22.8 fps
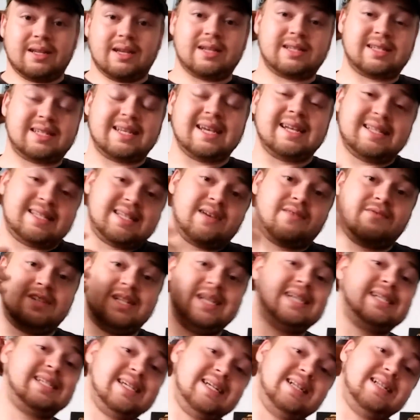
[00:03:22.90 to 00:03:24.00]
sense of
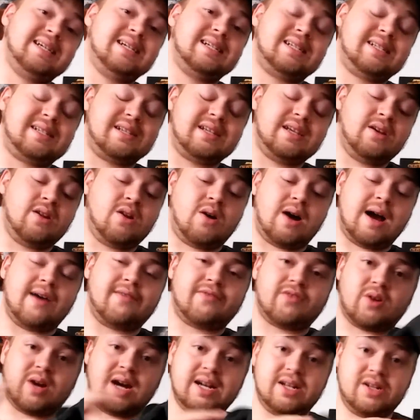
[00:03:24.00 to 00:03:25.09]
dizziness,
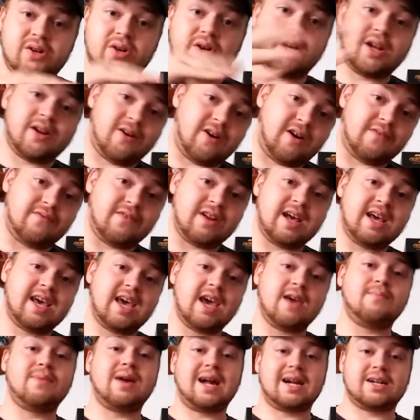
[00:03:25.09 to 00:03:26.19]
after I took it off and I
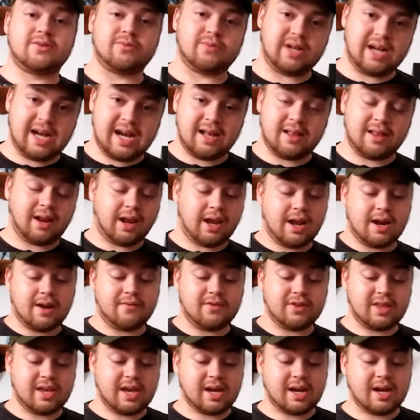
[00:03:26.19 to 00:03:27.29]
came back to reality and
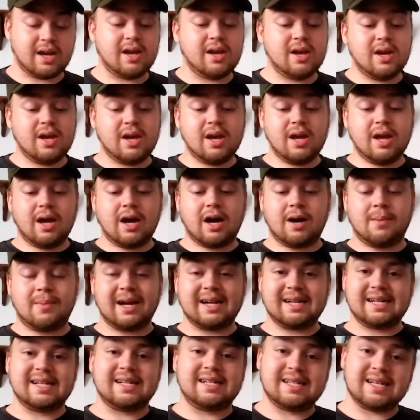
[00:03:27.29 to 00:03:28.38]
everything.
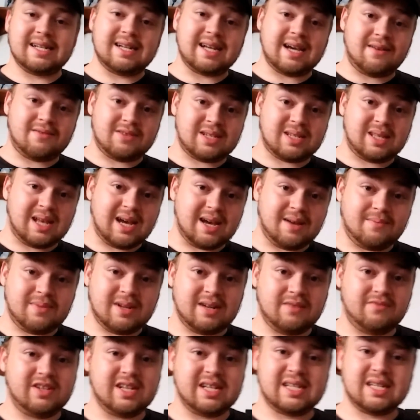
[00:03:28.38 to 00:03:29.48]
I did tend to have a slight
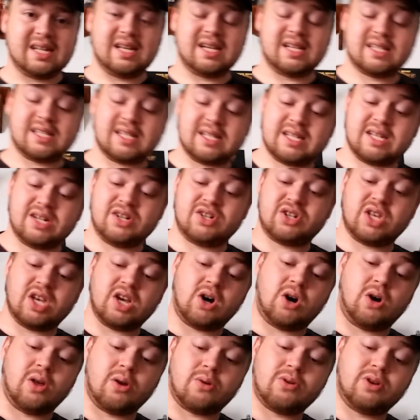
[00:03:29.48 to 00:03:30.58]
bit of dizziness. Essentially
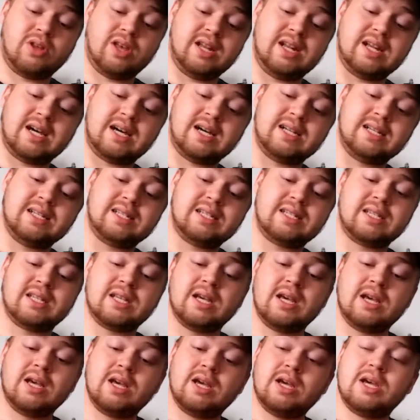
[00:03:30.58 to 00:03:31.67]
all it really does
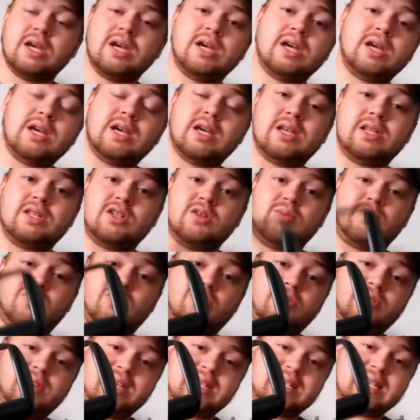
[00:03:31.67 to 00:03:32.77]
is you
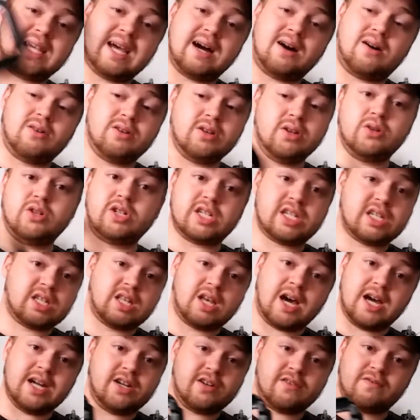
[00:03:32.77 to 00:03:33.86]
pull this out, you just
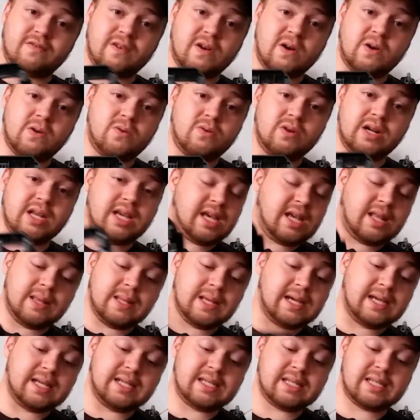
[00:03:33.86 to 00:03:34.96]
slide your phone in
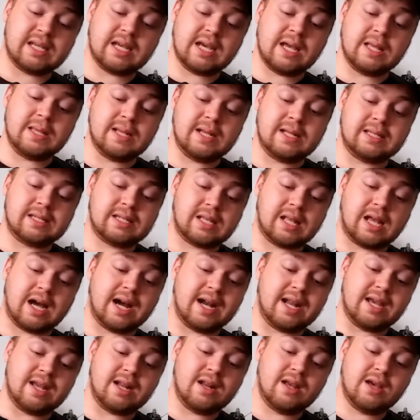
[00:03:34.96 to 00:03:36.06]
this, and then
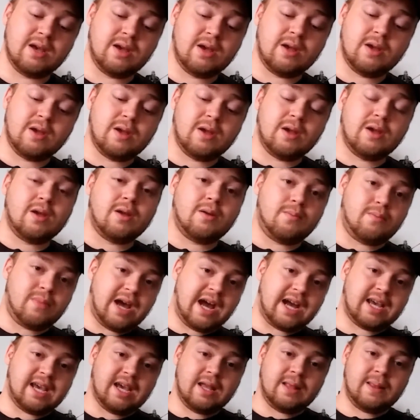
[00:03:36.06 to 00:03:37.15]
slide it
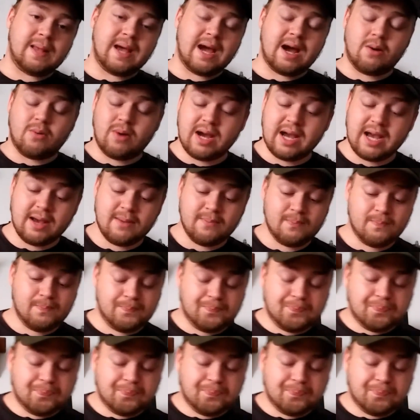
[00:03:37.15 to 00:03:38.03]
back in that way.